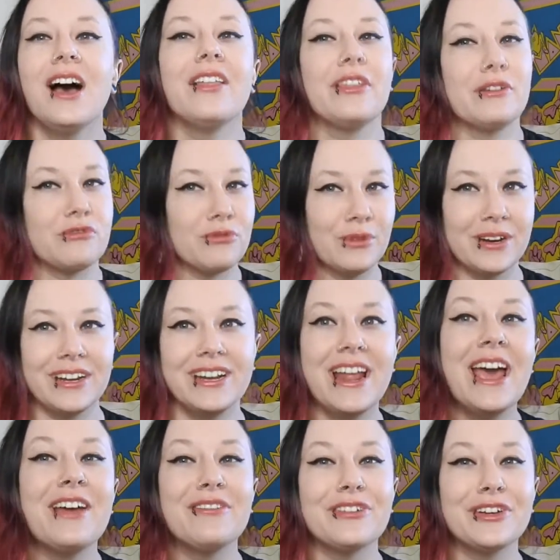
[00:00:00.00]
There's one in
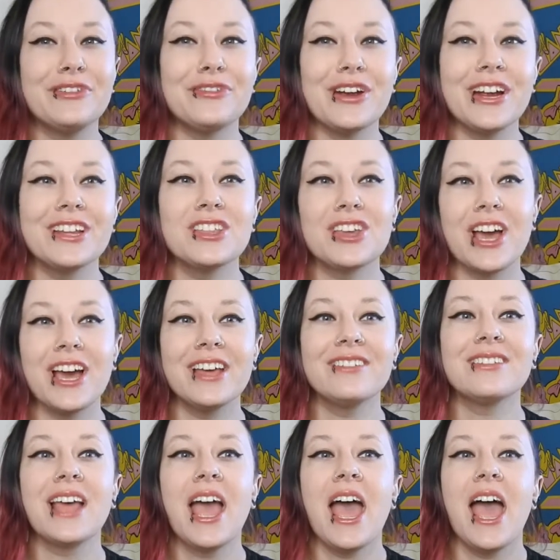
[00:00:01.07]
every franchise,